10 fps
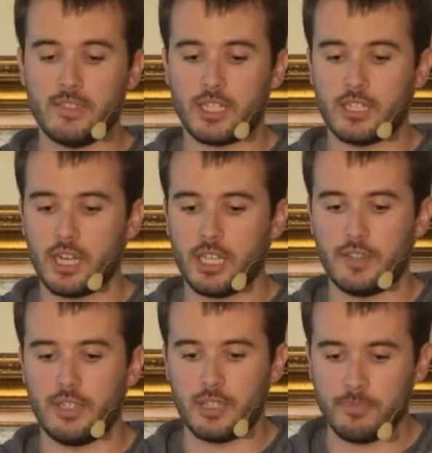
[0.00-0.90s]
actually
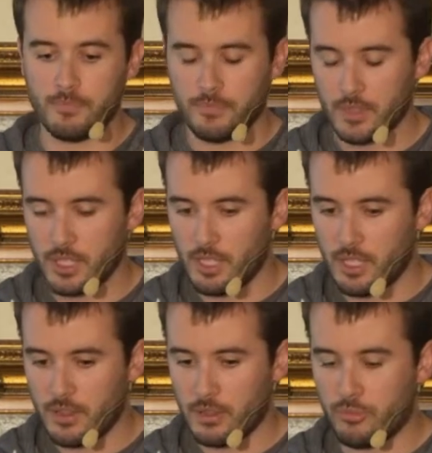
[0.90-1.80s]
the
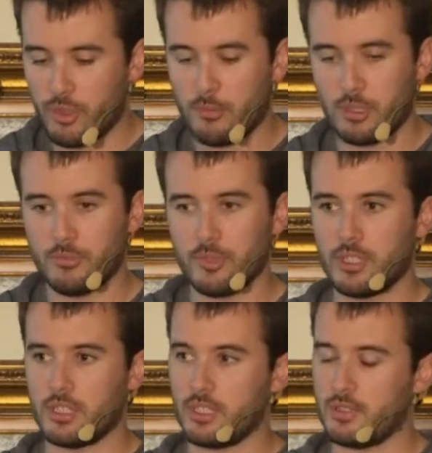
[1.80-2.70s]
problem.
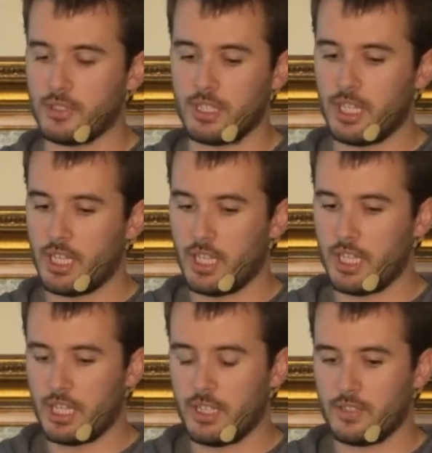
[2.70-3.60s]

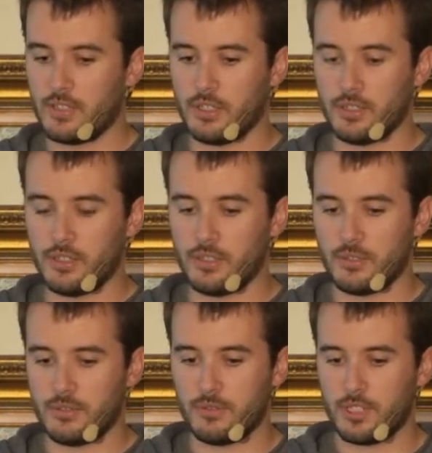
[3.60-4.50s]
So
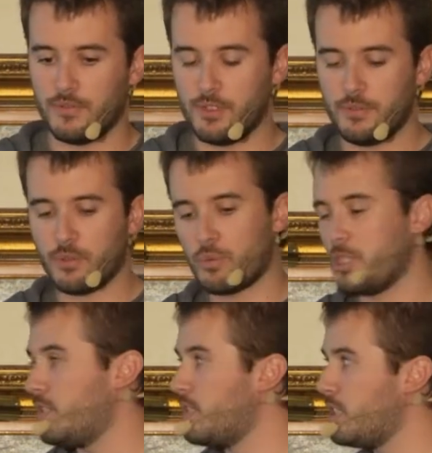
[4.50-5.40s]
in V4,
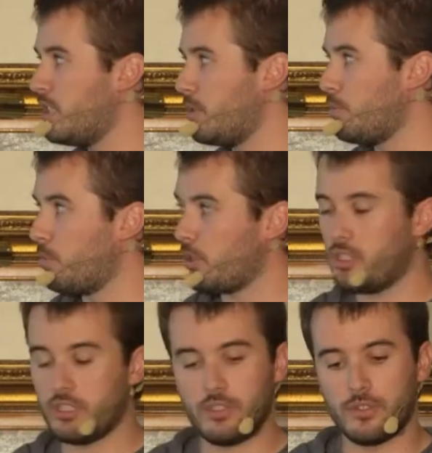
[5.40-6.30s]
we decided that we
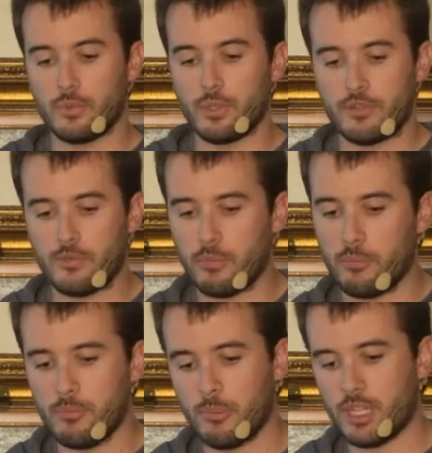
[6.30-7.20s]
wanted to switch
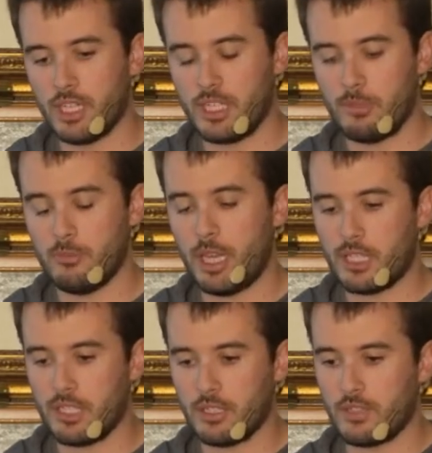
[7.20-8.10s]
from MariaDB
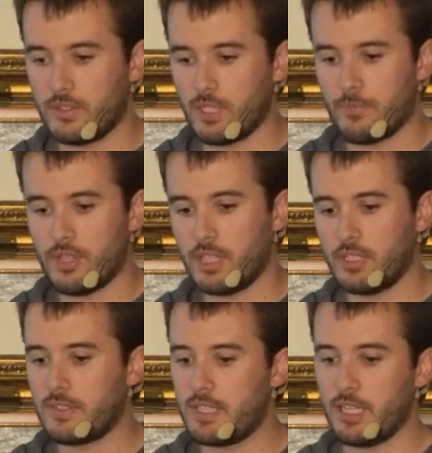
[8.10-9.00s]
backend to something
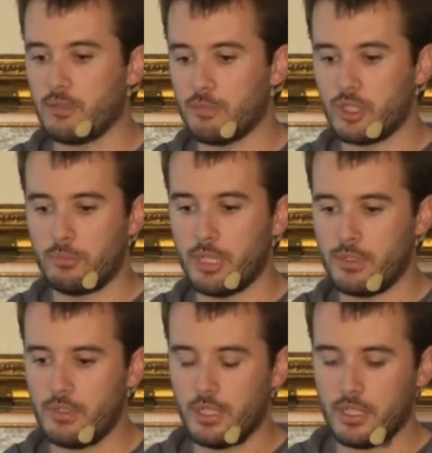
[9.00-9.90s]
that scaled much
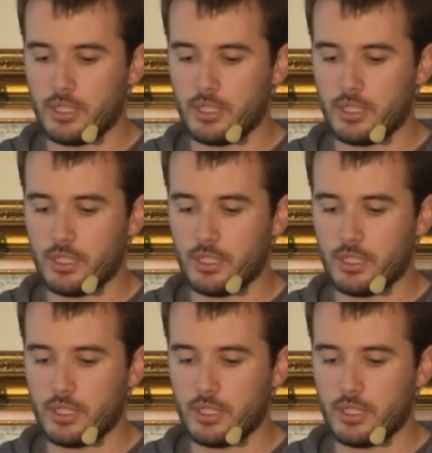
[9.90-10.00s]
better.